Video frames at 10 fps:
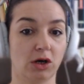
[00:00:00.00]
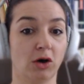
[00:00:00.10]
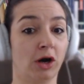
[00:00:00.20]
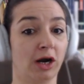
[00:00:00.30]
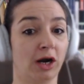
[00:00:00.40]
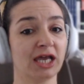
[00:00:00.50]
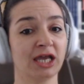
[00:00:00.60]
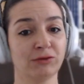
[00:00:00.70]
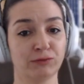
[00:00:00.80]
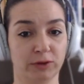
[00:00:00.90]
Or
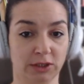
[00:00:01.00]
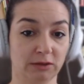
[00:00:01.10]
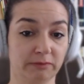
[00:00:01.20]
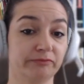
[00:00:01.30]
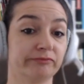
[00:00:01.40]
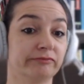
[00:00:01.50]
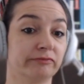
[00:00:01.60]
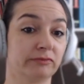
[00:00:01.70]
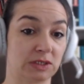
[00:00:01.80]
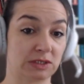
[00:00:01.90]
infolge,
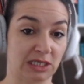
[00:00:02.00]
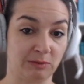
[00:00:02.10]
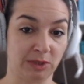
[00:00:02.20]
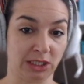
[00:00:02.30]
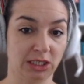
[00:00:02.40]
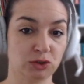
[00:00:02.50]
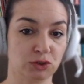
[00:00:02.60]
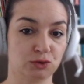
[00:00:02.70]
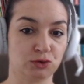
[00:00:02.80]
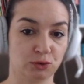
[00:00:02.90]
same meaning,
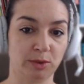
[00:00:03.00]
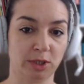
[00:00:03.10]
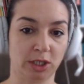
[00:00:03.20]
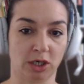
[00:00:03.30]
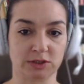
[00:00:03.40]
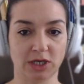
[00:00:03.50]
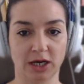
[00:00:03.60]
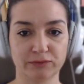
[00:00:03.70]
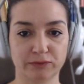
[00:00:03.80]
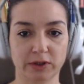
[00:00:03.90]
due to, because
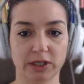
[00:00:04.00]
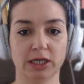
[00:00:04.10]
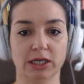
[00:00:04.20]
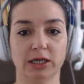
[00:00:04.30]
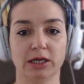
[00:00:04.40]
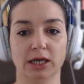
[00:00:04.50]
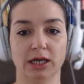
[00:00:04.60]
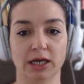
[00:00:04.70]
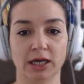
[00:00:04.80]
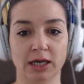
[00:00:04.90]
of.
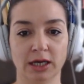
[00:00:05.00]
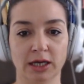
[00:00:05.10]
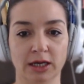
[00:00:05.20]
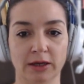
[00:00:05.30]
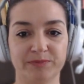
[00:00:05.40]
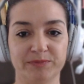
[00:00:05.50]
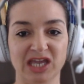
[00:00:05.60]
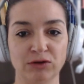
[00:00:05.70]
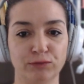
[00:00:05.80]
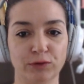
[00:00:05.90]

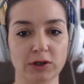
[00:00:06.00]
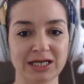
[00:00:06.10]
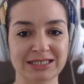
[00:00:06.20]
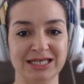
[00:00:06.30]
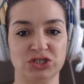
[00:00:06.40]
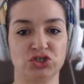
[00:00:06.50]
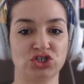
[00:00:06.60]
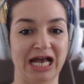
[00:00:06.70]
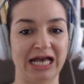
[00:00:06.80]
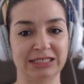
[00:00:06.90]
Infolge des
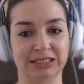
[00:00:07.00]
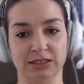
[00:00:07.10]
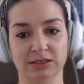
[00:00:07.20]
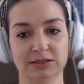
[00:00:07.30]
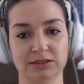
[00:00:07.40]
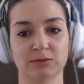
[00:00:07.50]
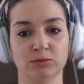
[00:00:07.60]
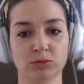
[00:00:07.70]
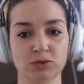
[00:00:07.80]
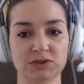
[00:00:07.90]
Schadens
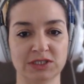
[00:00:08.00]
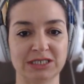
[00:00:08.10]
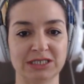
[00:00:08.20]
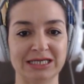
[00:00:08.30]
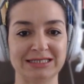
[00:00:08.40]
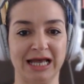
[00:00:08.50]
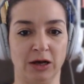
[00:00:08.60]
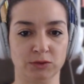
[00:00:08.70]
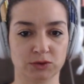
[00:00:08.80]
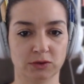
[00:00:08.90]
musste das
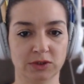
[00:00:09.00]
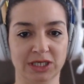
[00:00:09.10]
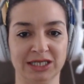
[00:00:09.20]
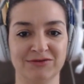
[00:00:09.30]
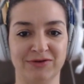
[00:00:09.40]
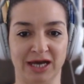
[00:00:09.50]
Auto in die